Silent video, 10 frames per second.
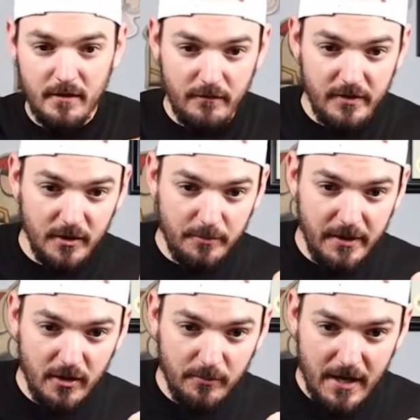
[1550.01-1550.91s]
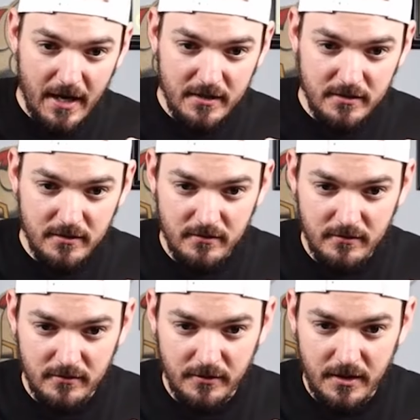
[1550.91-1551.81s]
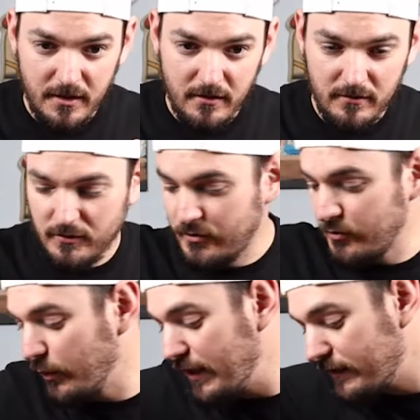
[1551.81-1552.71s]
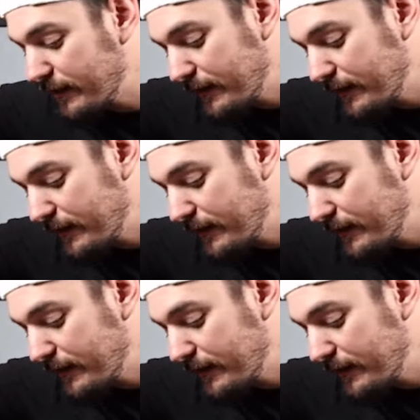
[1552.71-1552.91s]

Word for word: Filipino patch. Okay, sweet.